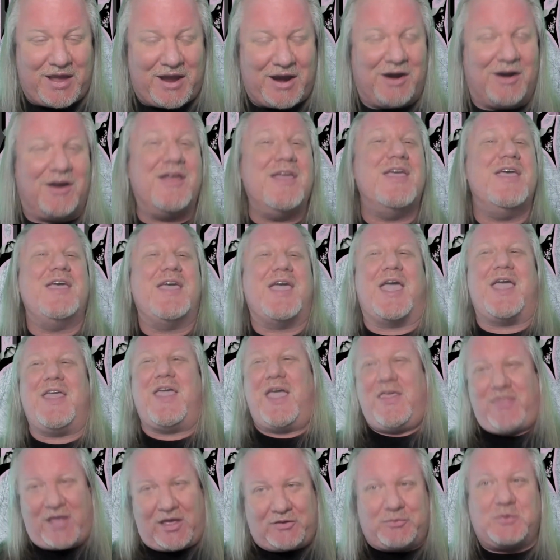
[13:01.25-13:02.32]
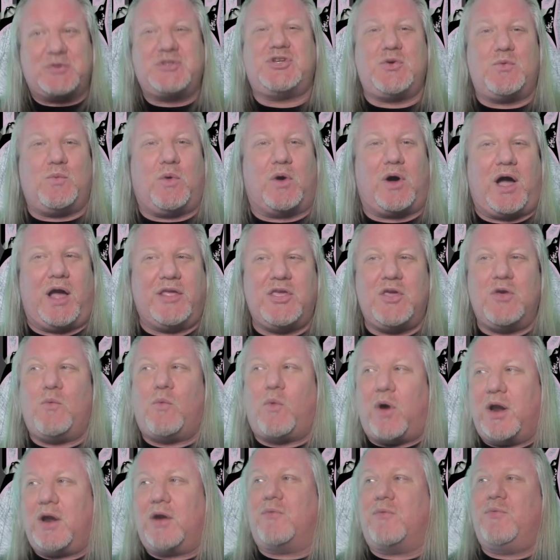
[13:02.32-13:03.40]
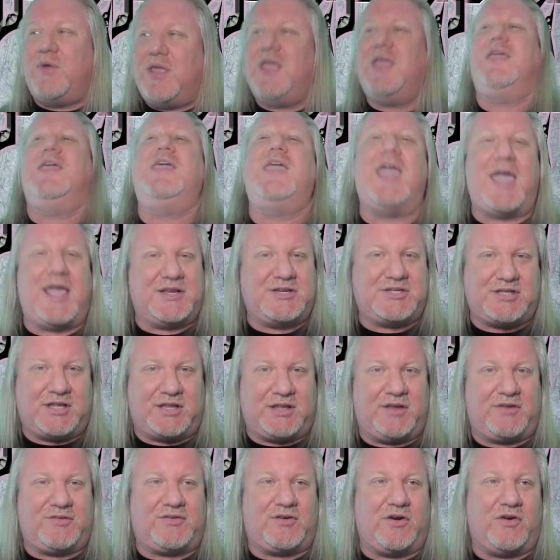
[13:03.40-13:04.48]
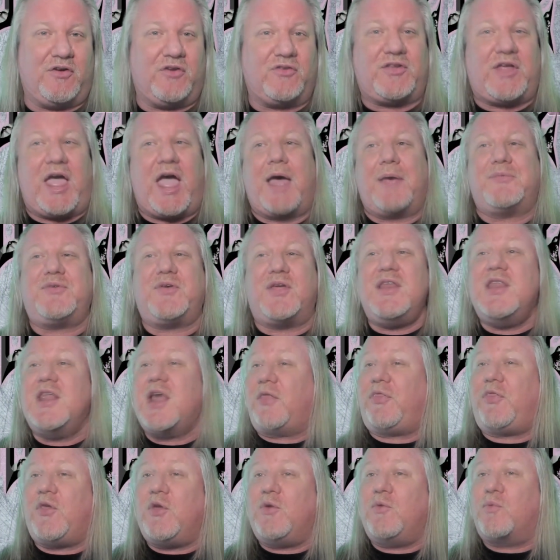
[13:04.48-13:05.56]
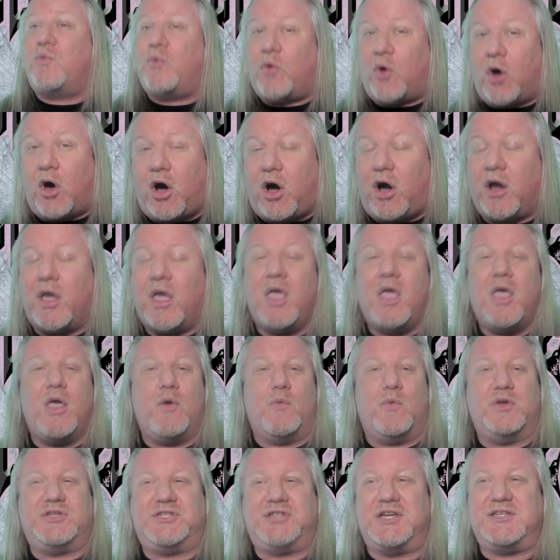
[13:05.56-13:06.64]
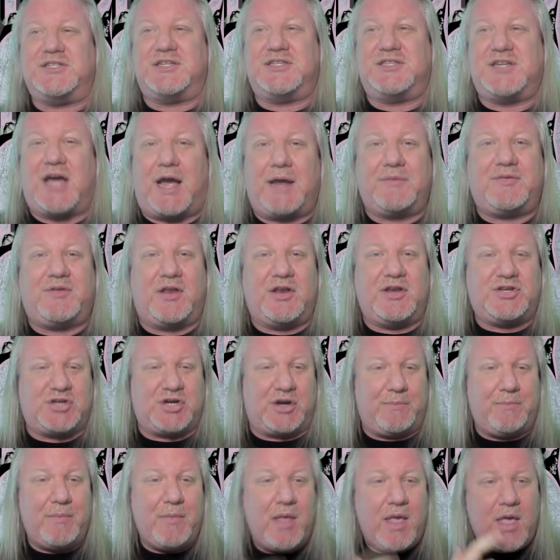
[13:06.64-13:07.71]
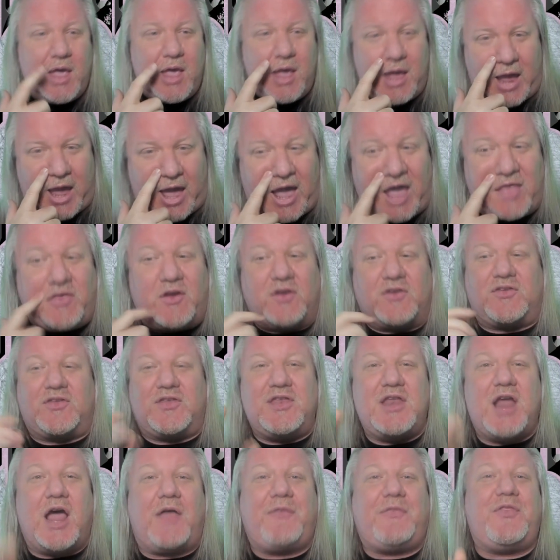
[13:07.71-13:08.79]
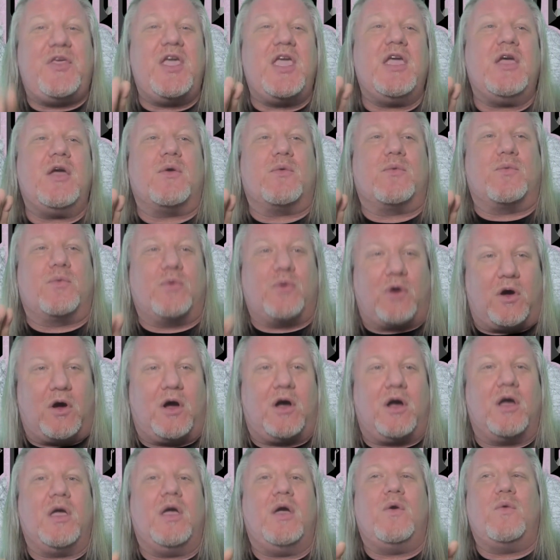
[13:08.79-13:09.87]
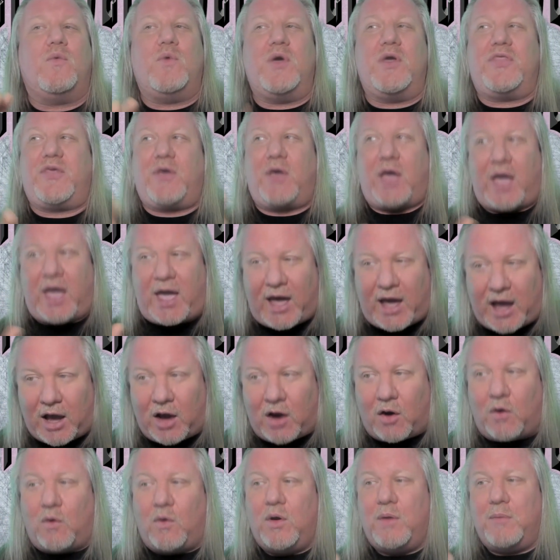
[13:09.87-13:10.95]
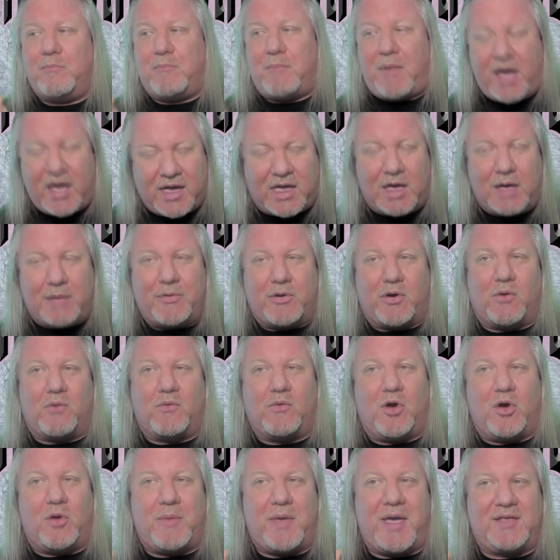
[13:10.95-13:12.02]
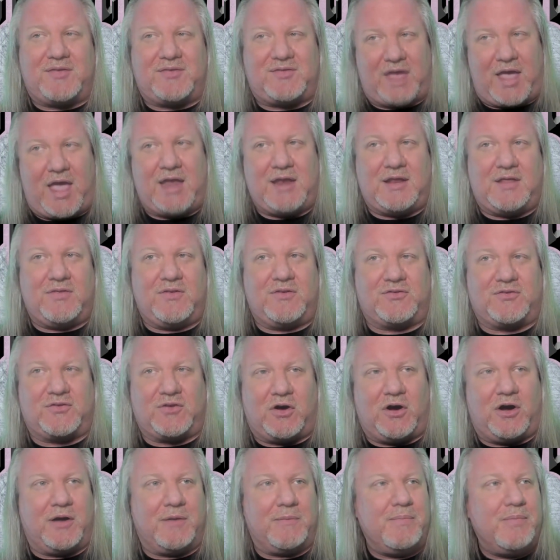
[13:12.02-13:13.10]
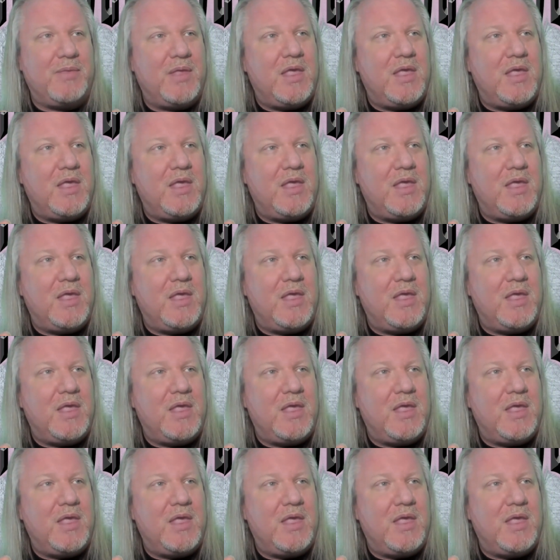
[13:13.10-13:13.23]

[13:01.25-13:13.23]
there? And that's what you want. You want to re-engage the listener. There's absolutely nothing wrong with changing time signature. And there's nothing wrong with how My Chemical Romance ended the song.